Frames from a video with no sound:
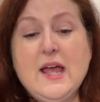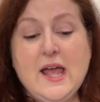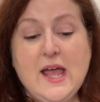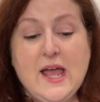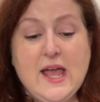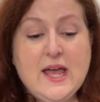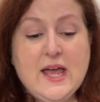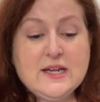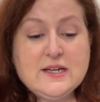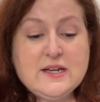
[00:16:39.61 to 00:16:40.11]

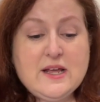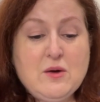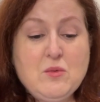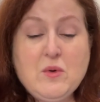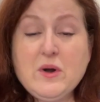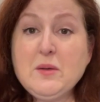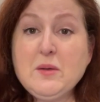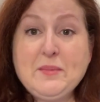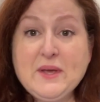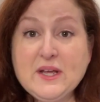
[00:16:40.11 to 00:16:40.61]
And I
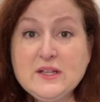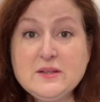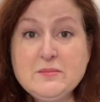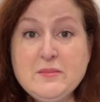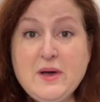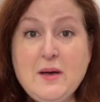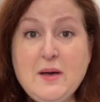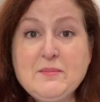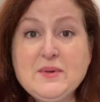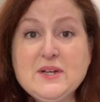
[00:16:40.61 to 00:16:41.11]
want to pick
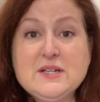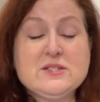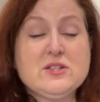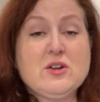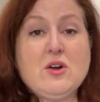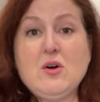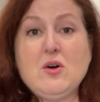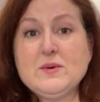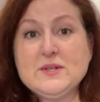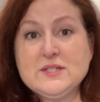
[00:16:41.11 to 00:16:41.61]
them up because
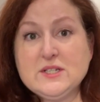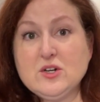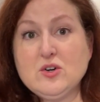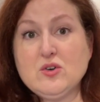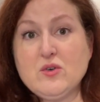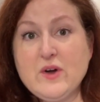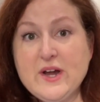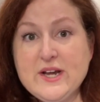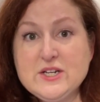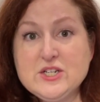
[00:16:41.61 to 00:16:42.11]
they're always in
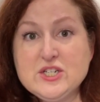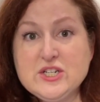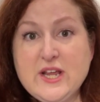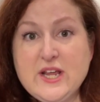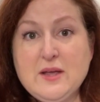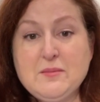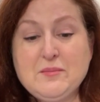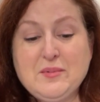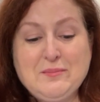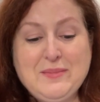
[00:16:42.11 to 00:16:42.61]
great shape.